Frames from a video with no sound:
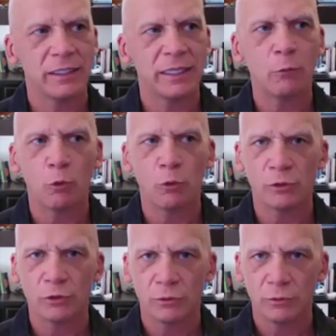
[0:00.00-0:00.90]
it,
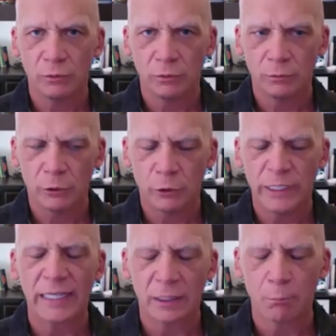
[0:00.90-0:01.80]
will
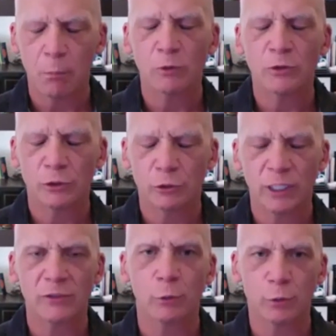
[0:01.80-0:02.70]
create the most
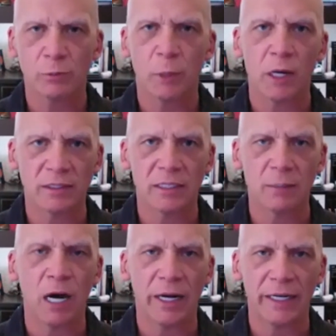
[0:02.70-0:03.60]
stressful response in the
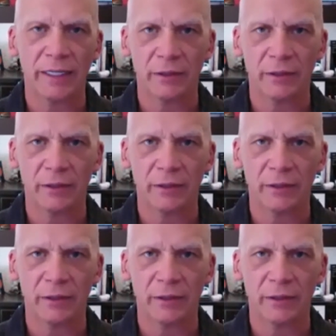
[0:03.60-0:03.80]
body